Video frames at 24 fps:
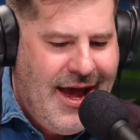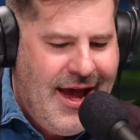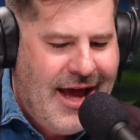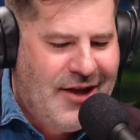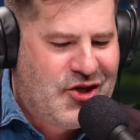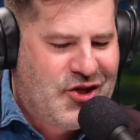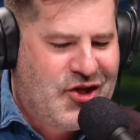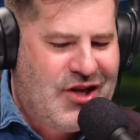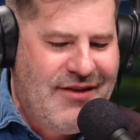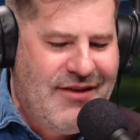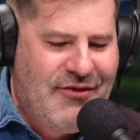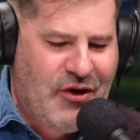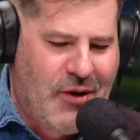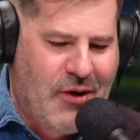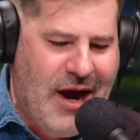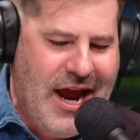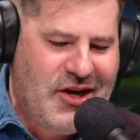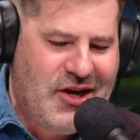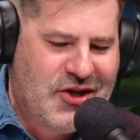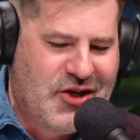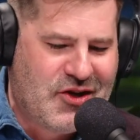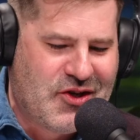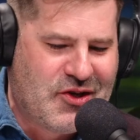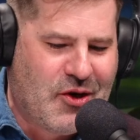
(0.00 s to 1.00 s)
And Stephen
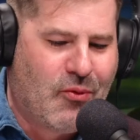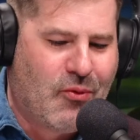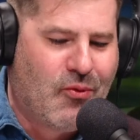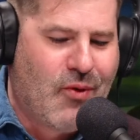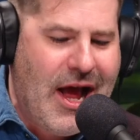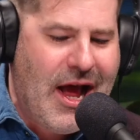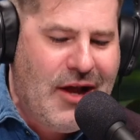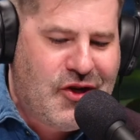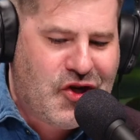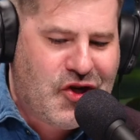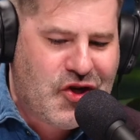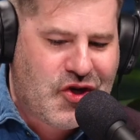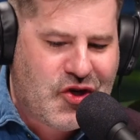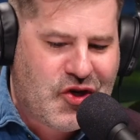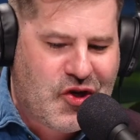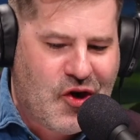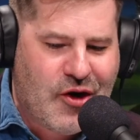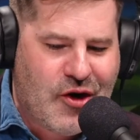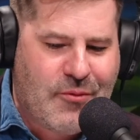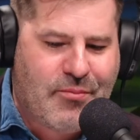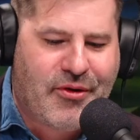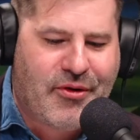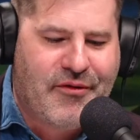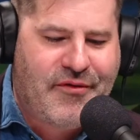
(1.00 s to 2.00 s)
Raitz is a
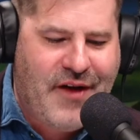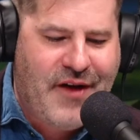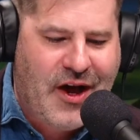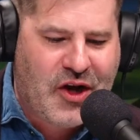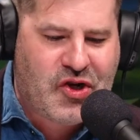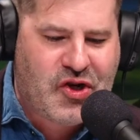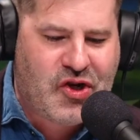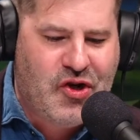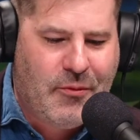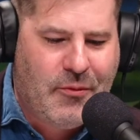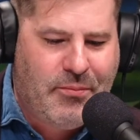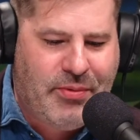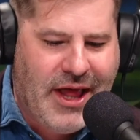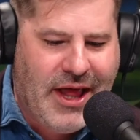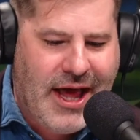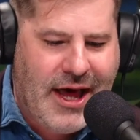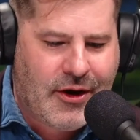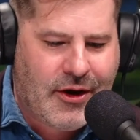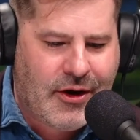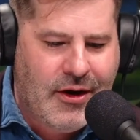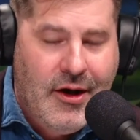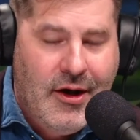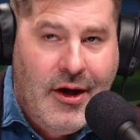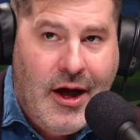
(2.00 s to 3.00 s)
registered professional
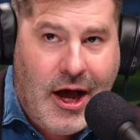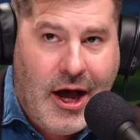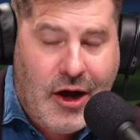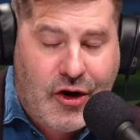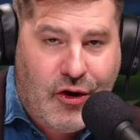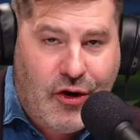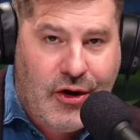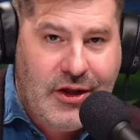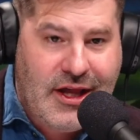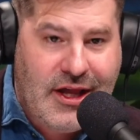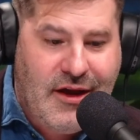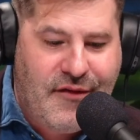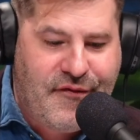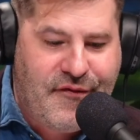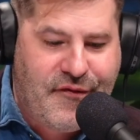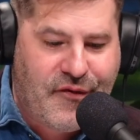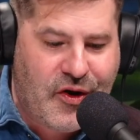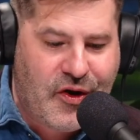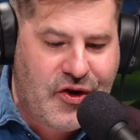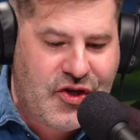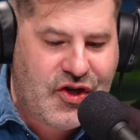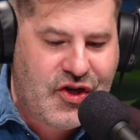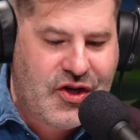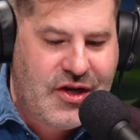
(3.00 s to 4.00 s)
planner, currently a
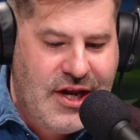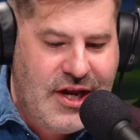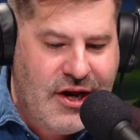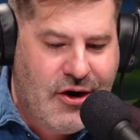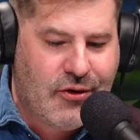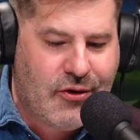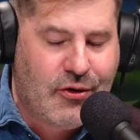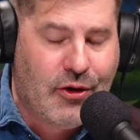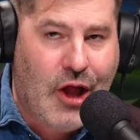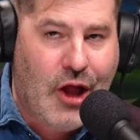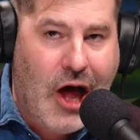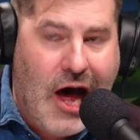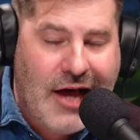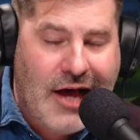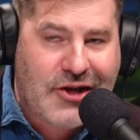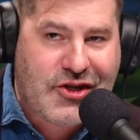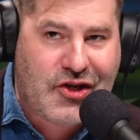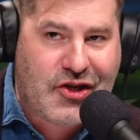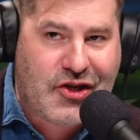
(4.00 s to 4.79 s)
first year law